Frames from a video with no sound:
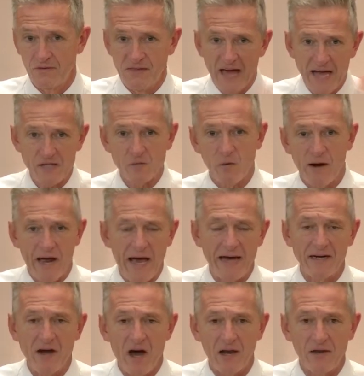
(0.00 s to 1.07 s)
That's what I
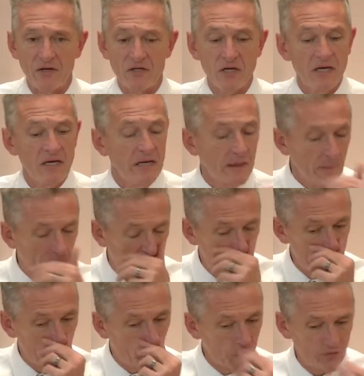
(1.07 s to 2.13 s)
acknowledge.
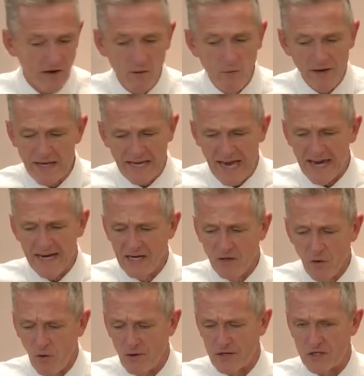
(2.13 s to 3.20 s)
People will say, well, you can't
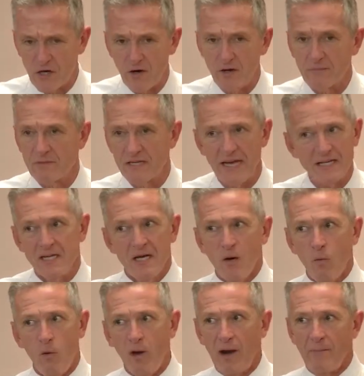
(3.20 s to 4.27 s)
ignore the circumstance.
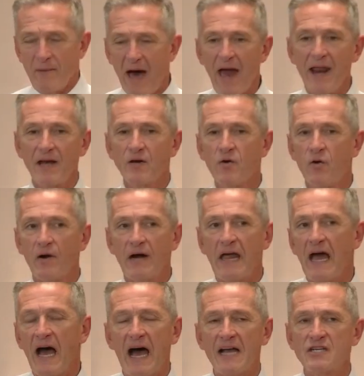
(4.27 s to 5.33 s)
Well, I'm not ignoring it.
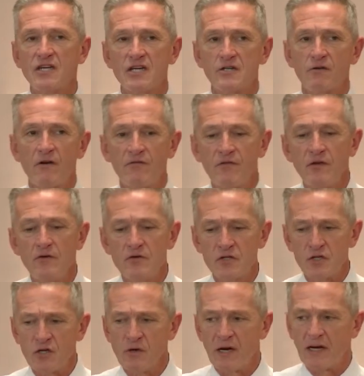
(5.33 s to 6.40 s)
I just refuse
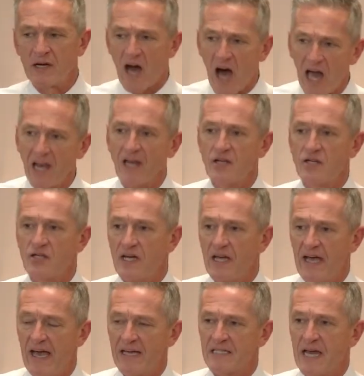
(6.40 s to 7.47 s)
to acknowledge
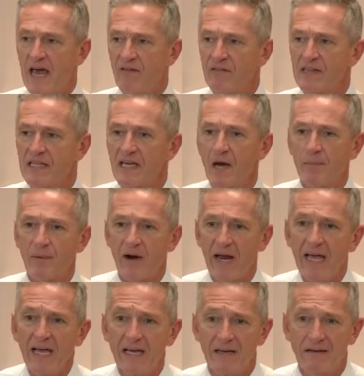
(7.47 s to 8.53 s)
it as having the upper
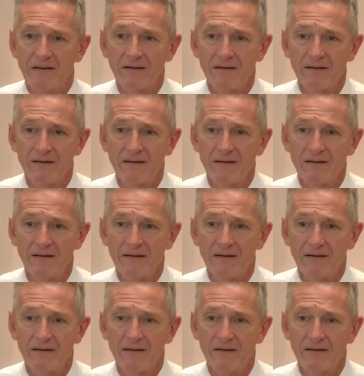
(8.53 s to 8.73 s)
hand.